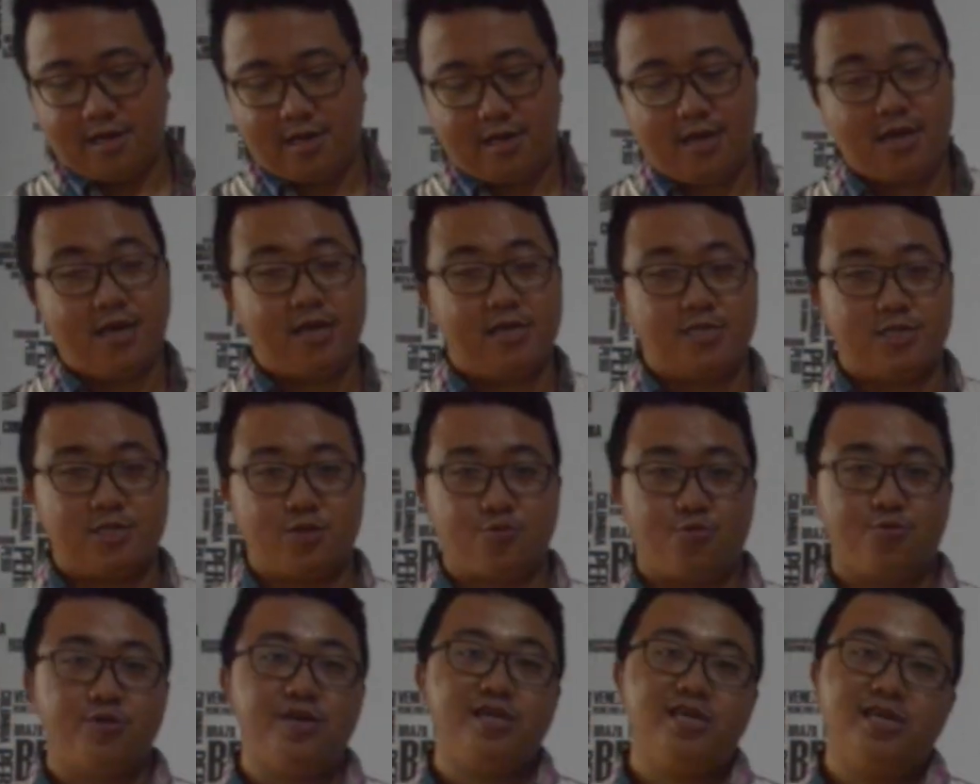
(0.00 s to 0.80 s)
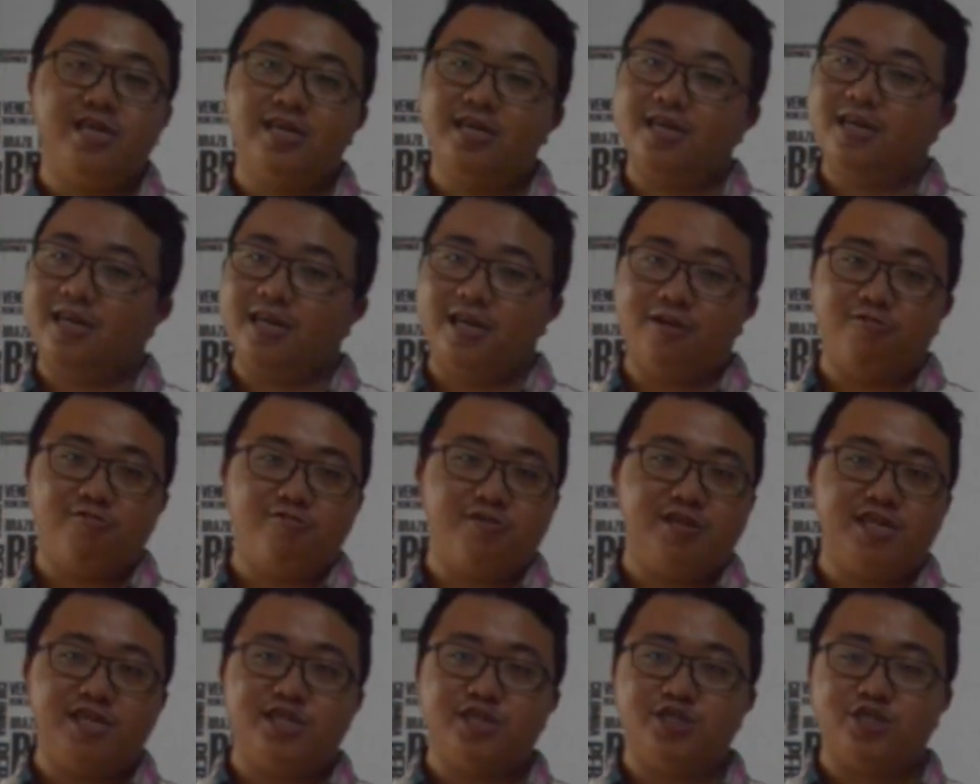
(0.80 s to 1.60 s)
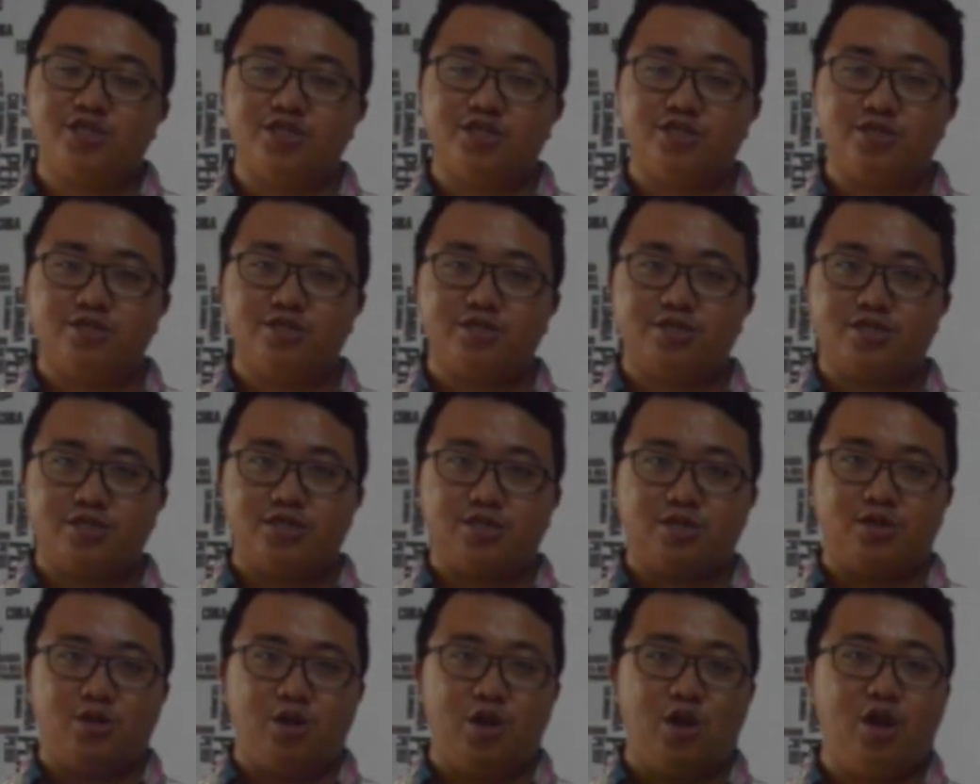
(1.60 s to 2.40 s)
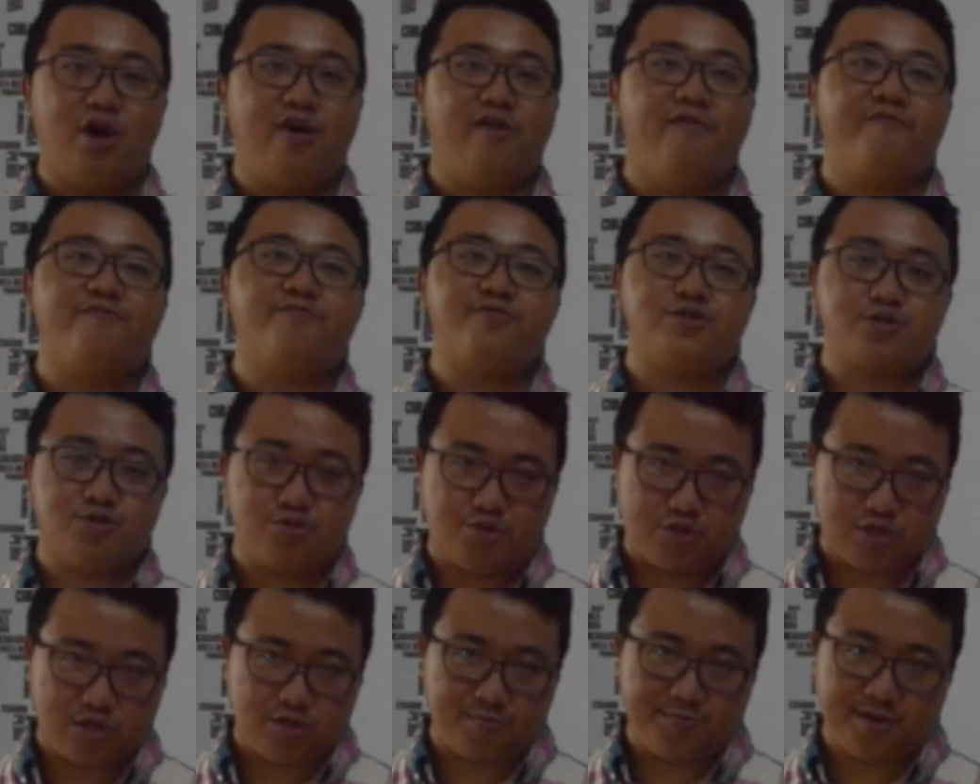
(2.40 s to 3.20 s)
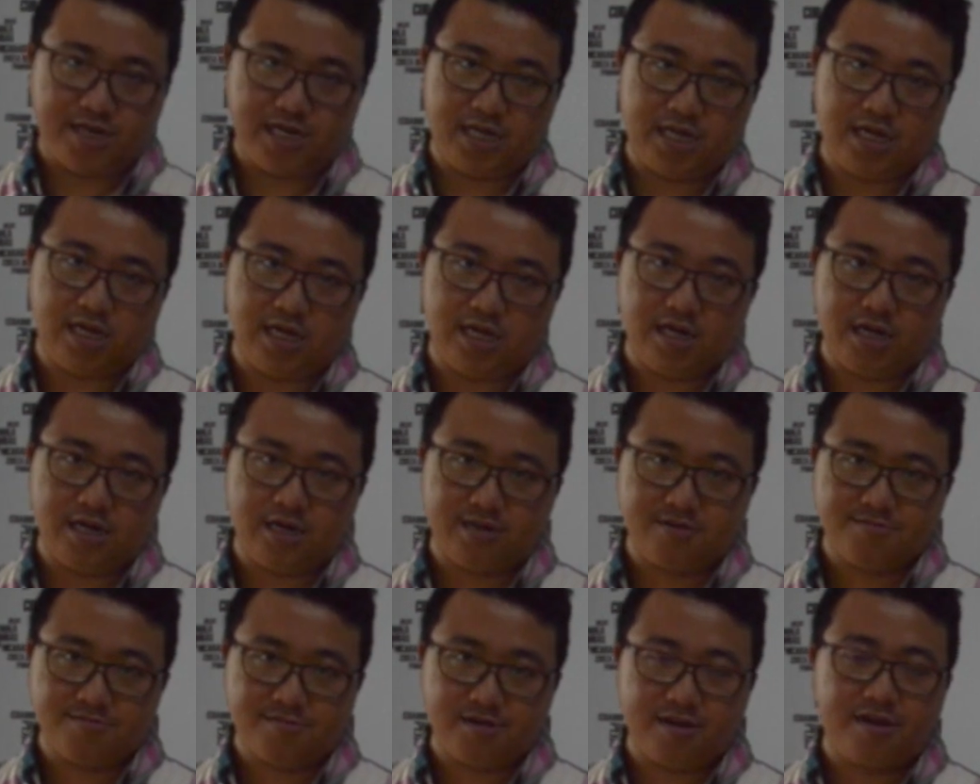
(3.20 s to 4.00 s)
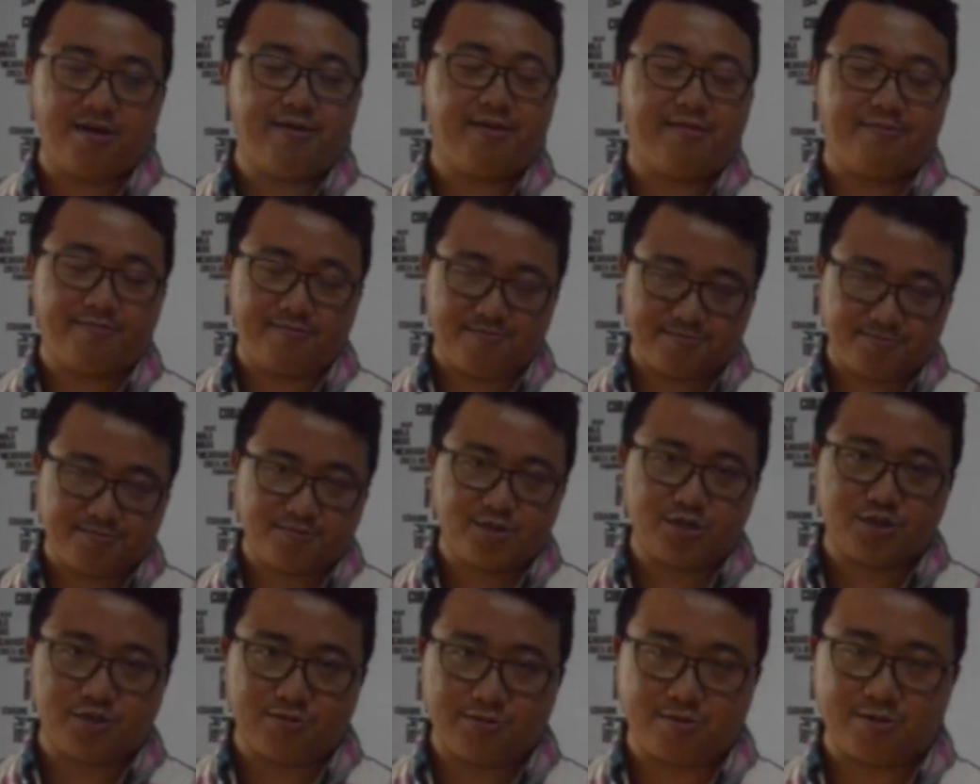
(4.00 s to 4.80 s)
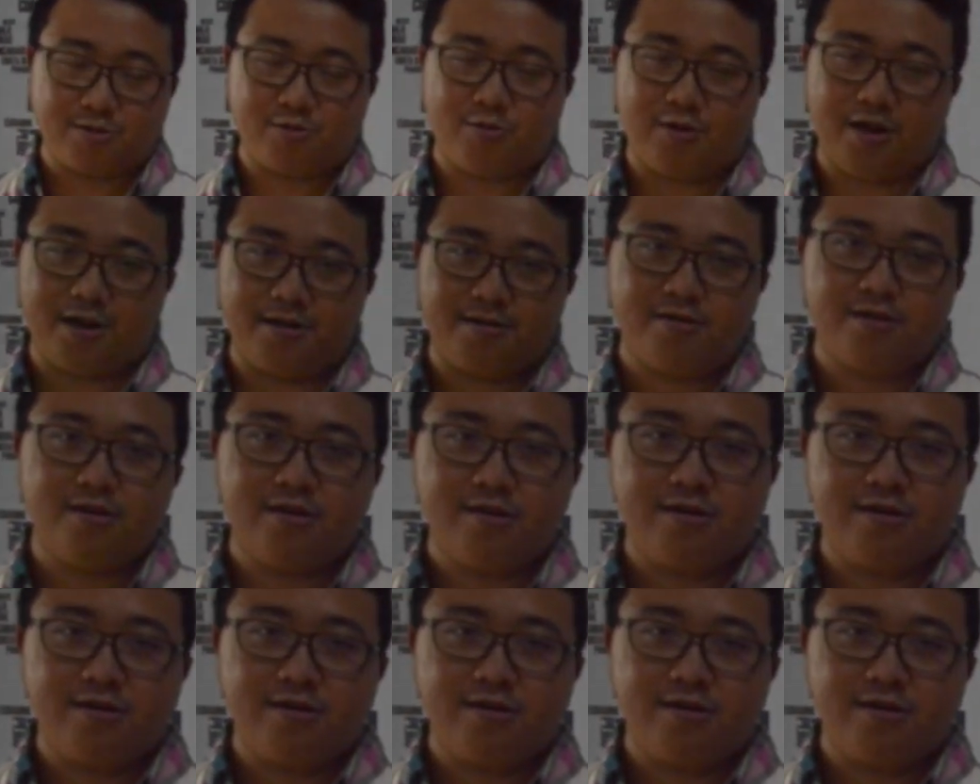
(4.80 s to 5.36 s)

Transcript: is we Indonesians love social media. I'm sure you're quite